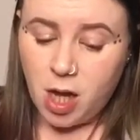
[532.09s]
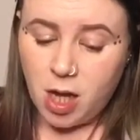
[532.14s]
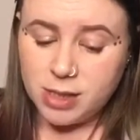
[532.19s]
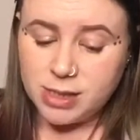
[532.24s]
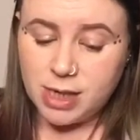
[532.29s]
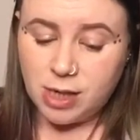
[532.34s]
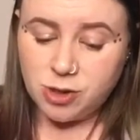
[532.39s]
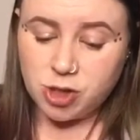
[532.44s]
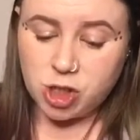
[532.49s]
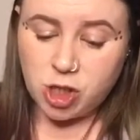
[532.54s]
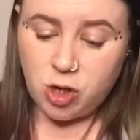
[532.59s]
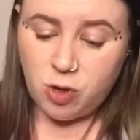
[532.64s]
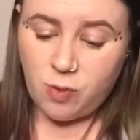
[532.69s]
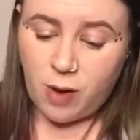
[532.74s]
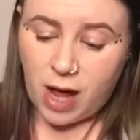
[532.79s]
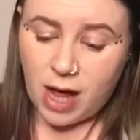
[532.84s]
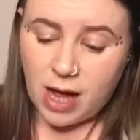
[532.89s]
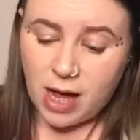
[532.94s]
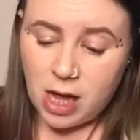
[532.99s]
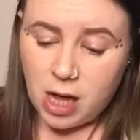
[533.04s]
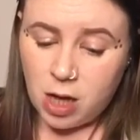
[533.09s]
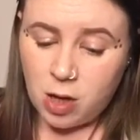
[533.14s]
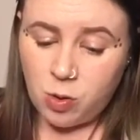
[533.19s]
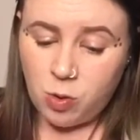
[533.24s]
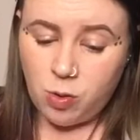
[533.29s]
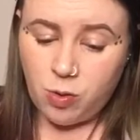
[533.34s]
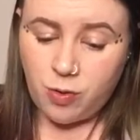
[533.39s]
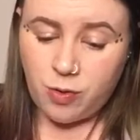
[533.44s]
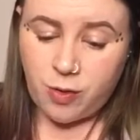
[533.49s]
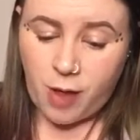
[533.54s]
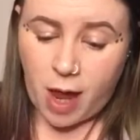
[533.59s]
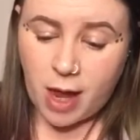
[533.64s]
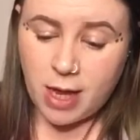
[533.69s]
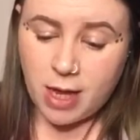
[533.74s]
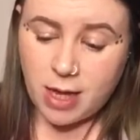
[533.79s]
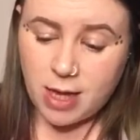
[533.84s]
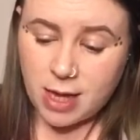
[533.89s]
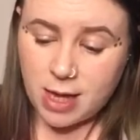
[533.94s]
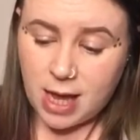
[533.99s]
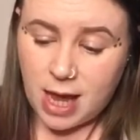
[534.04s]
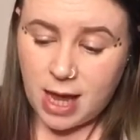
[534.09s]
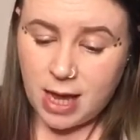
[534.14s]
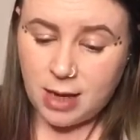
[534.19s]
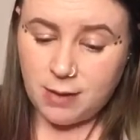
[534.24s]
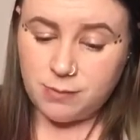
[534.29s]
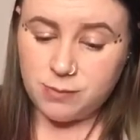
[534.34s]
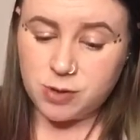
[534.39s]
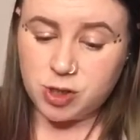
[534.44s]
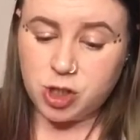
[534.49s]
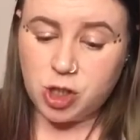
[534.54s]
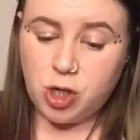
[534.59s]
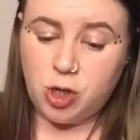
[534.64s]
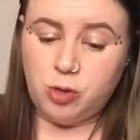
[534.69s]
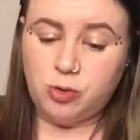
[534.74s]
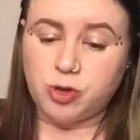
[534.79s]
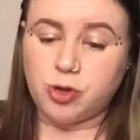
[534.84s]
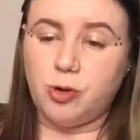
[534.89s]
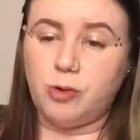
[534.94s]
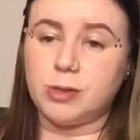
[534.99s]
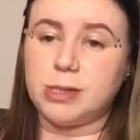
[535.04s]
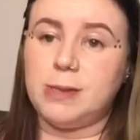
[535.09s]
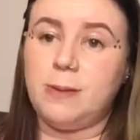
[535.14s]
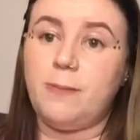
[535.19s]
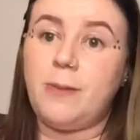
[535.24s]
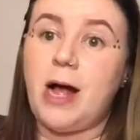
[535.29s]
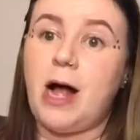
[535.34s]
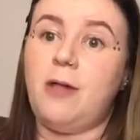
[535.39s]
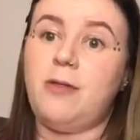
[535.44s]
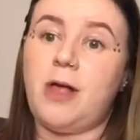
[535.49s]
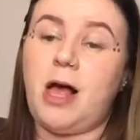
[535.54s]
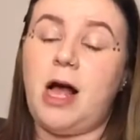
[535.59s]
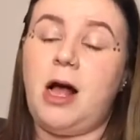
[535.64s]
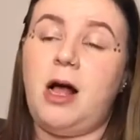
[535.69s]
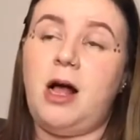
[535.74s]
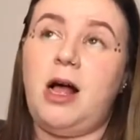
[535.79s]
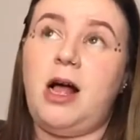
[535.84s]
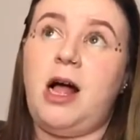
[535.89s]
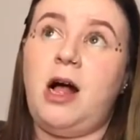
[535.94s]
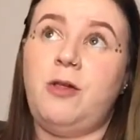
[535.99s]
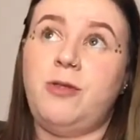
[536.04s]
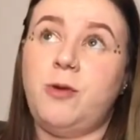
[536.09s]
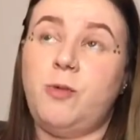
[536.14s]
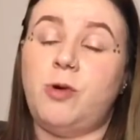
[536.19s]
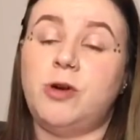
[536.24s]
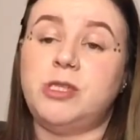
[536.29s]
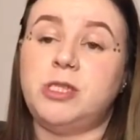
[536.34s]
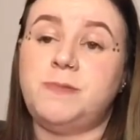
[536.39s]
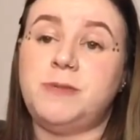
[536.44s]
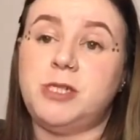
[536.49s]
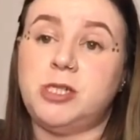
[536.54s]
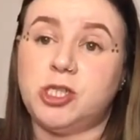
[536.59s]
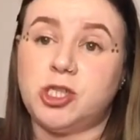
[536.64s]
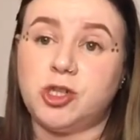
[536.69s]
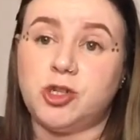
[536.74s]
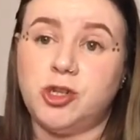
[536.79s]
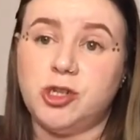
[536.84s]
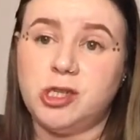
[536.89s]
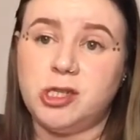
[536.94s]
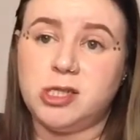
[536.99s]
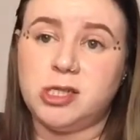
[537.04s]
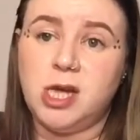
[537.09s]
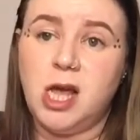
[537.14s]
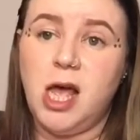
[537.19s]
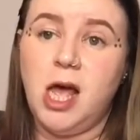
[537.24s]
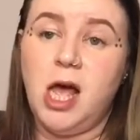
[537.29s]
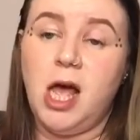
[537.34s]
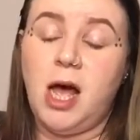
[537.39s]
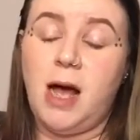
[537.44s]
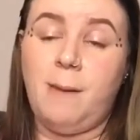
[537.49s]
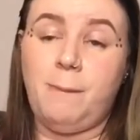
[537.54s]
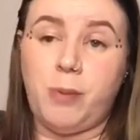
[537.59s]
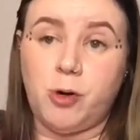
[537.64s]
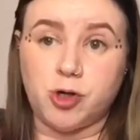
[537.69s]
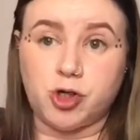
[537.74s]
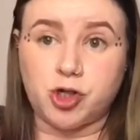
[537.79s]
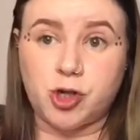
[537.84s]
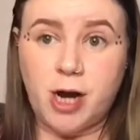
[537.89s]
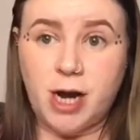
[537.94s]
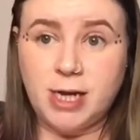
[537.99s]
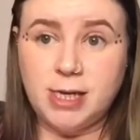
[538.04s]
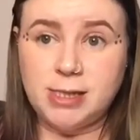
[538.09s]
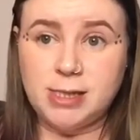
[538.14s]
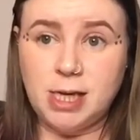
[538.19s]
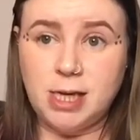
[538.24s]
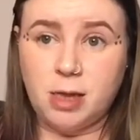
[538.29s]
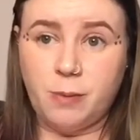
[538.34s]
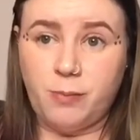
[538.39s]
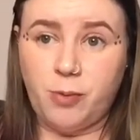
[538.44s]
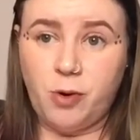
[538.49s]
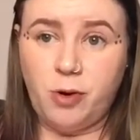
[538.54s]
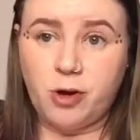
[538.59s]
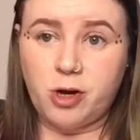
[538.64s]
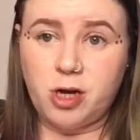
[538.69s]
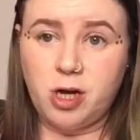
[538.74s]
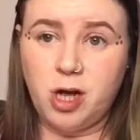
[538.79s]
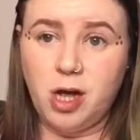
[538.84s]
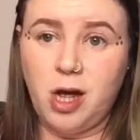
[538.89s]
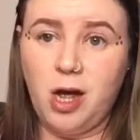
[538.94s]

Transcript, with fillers: Tells you how they came to talk to him, how, how they wanted to be discussed and portrayed in the book,